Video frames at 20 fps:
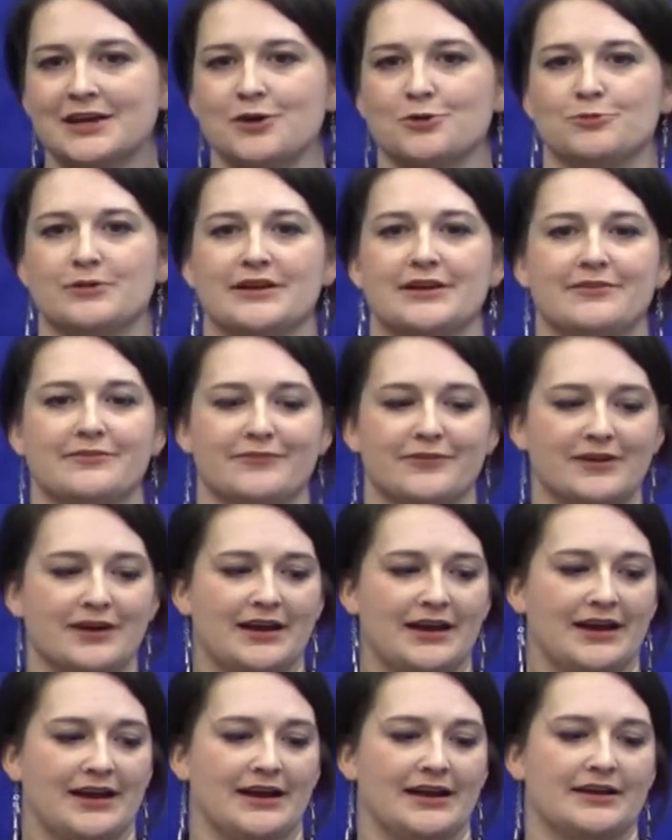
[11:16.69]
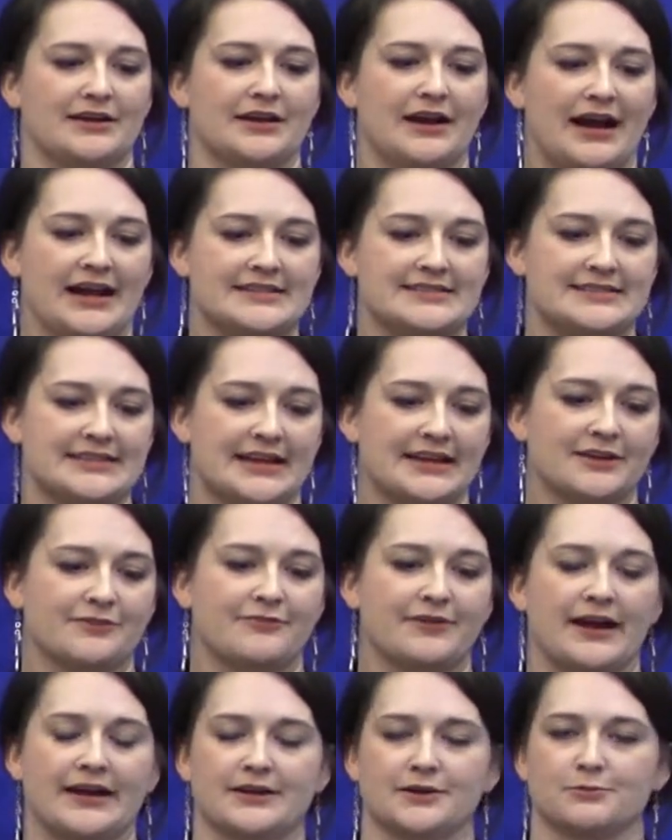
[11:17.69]
We've
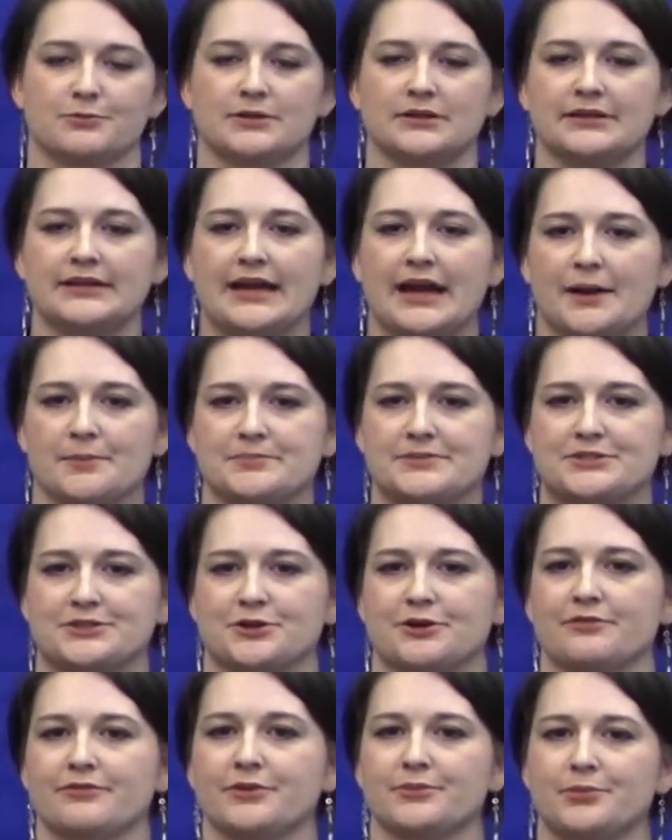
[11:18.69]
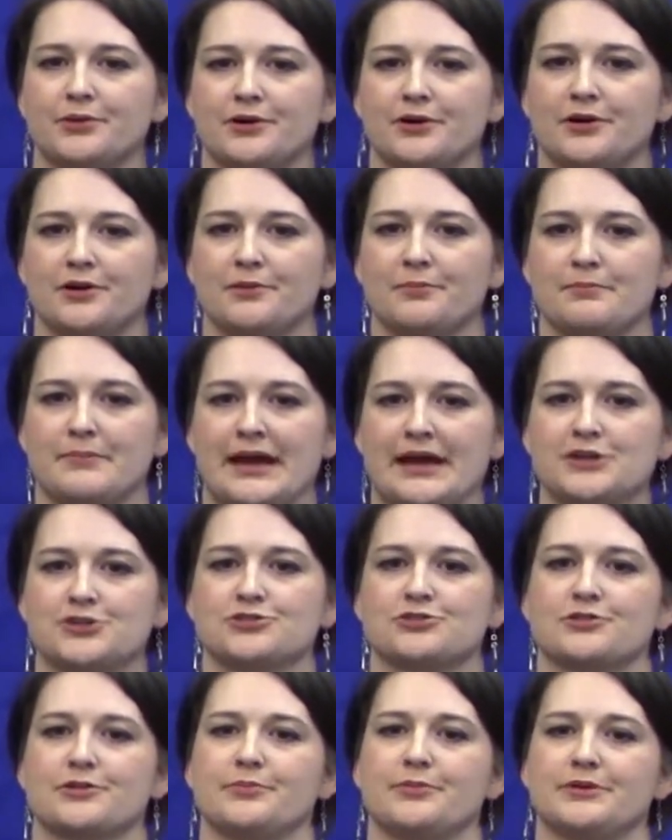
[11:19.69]
identified a really observable,
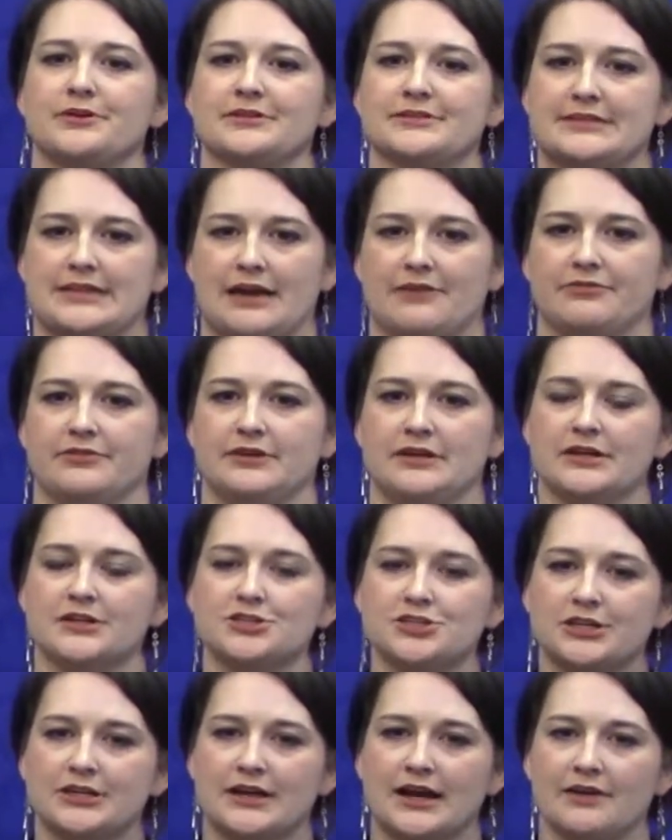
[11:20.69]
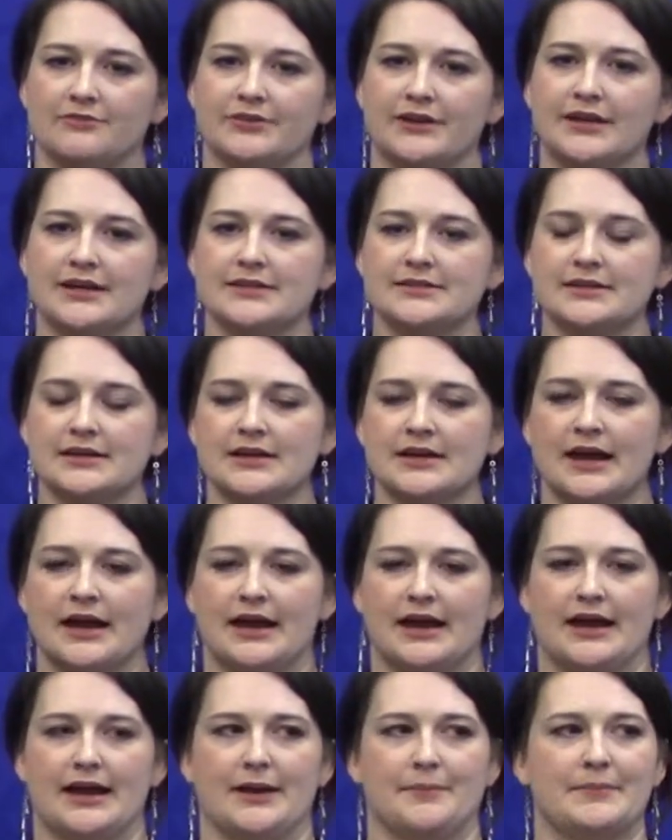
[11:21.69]
measurable definition of it.
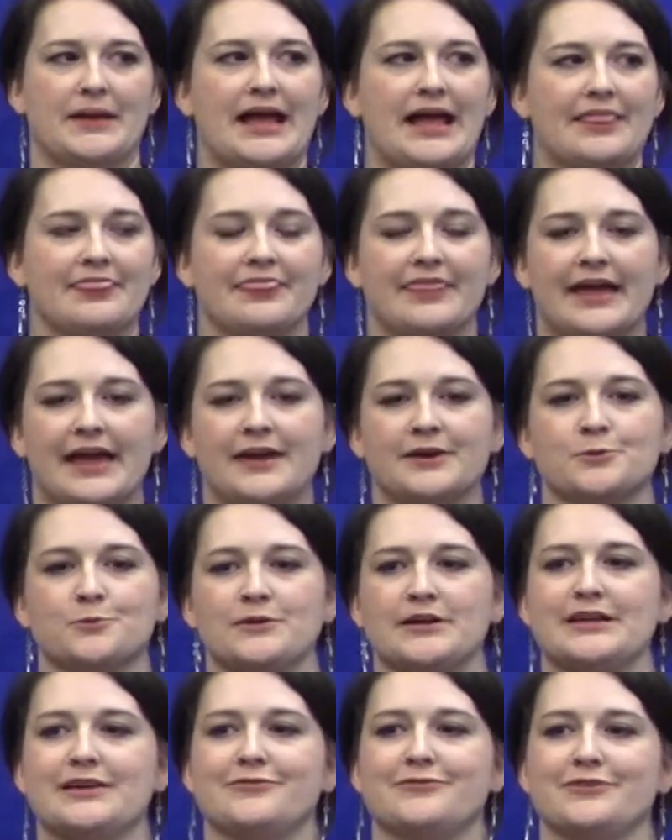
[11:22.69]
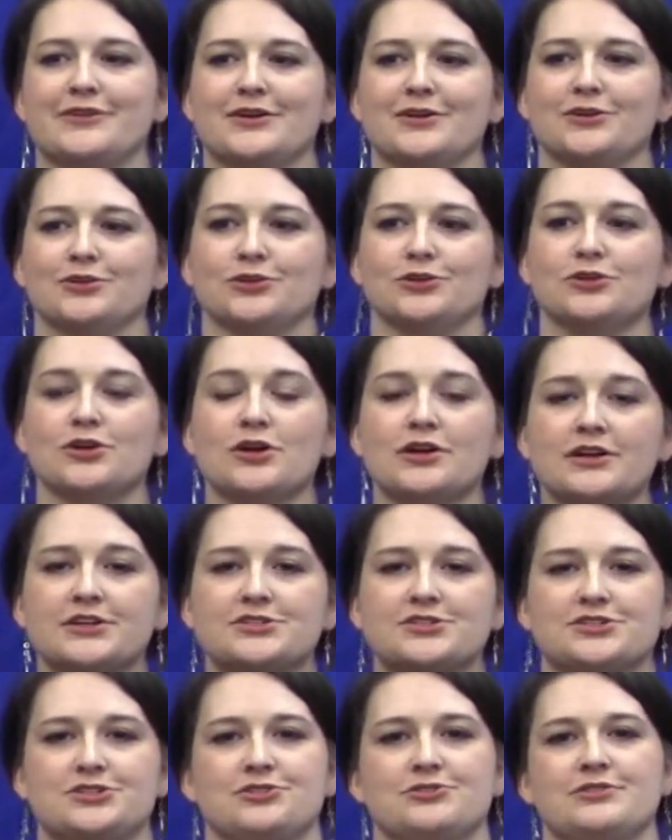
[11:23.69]
And then we've
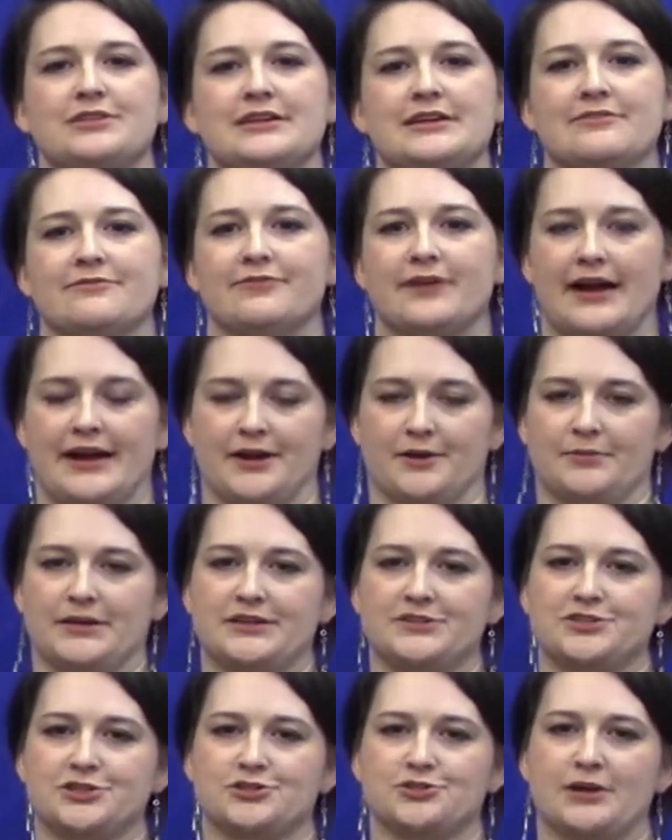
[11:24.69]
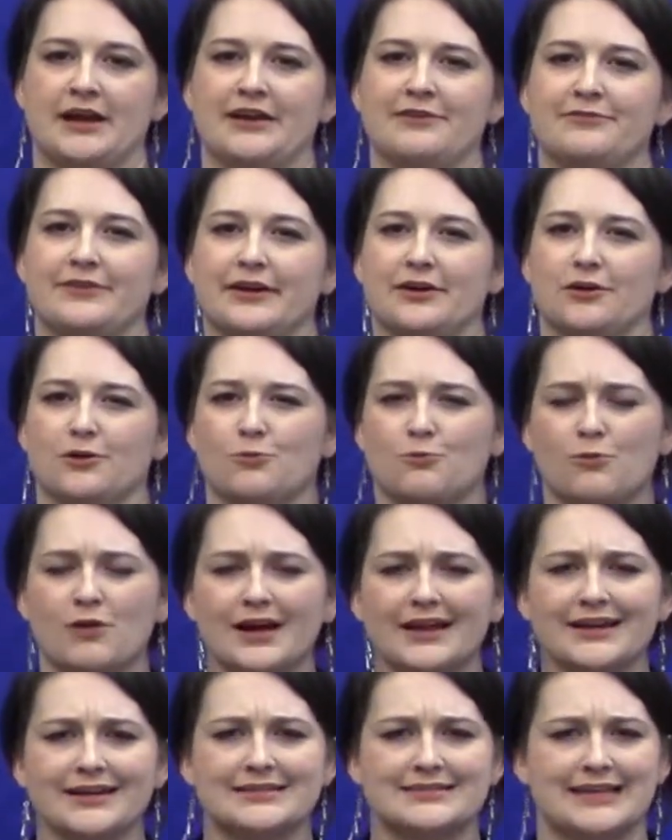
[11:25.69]
looked to the environment to try and figure out
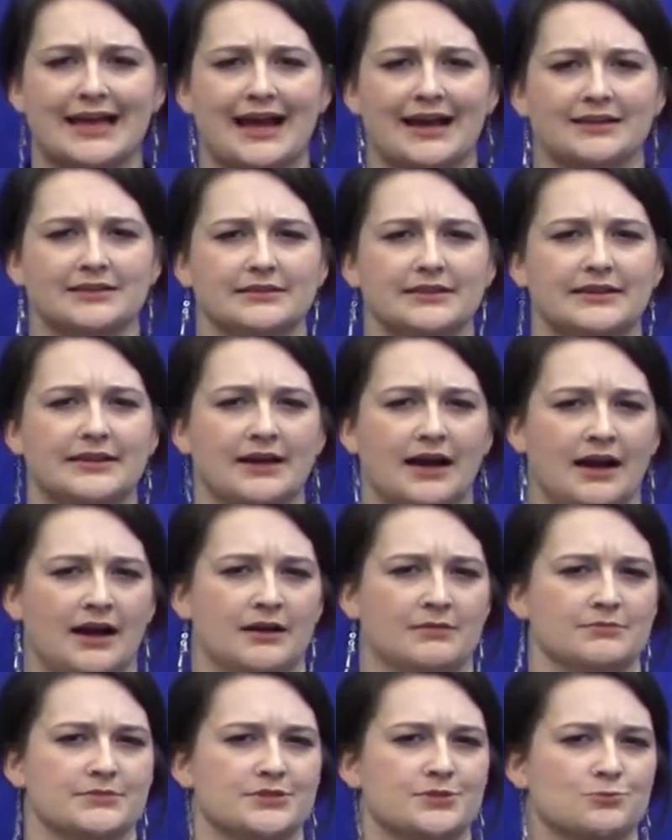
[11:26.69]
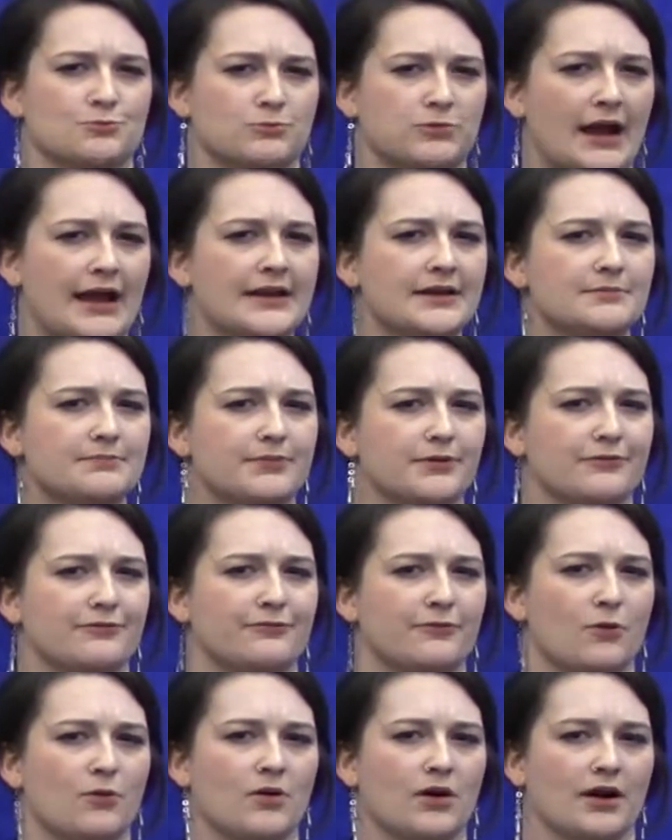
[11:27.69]
what exactly comes right
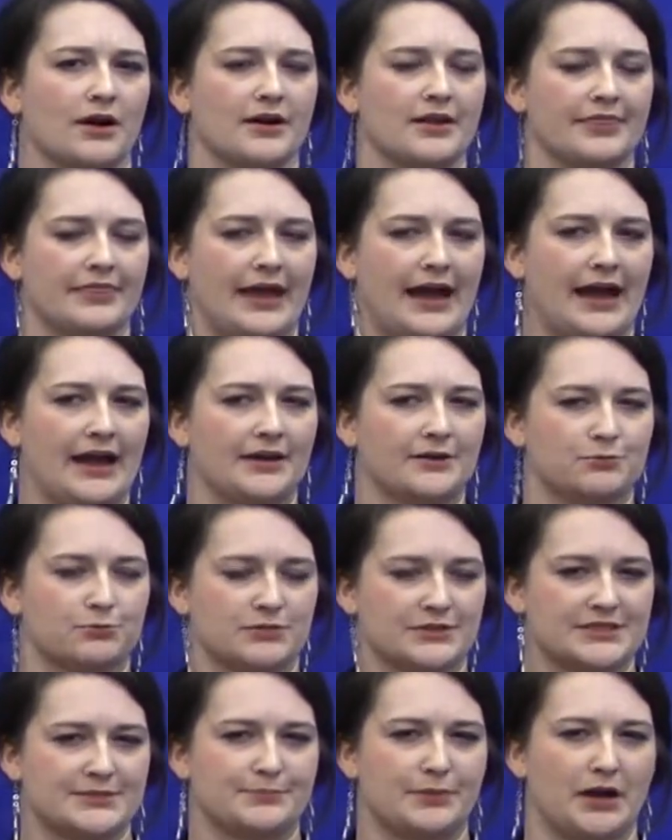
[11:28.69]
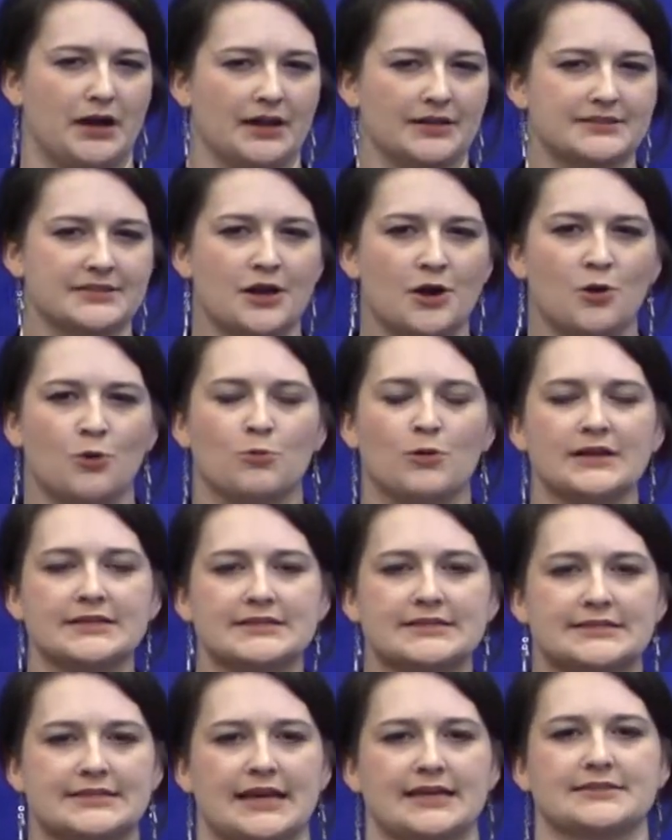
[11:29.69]
before that response. What
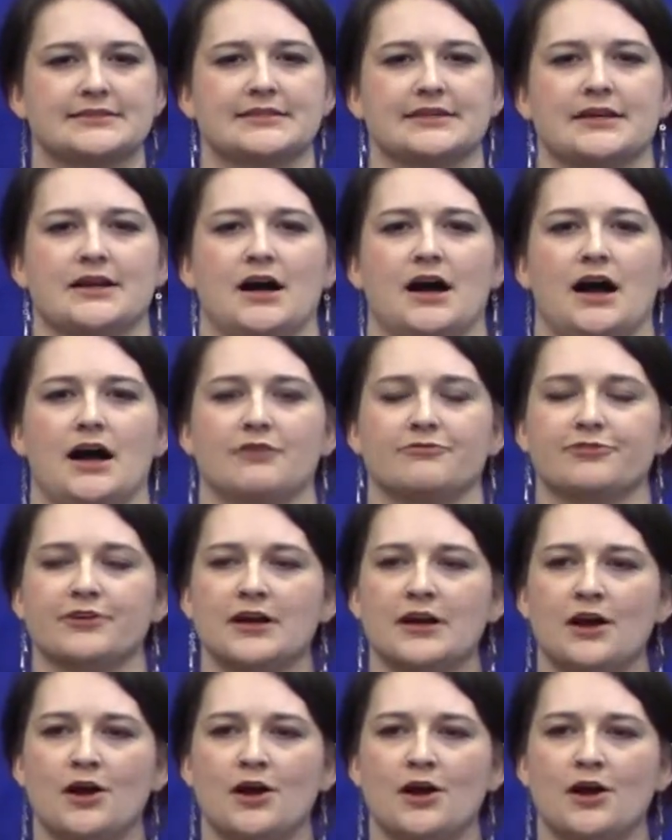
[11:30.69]
sets it off?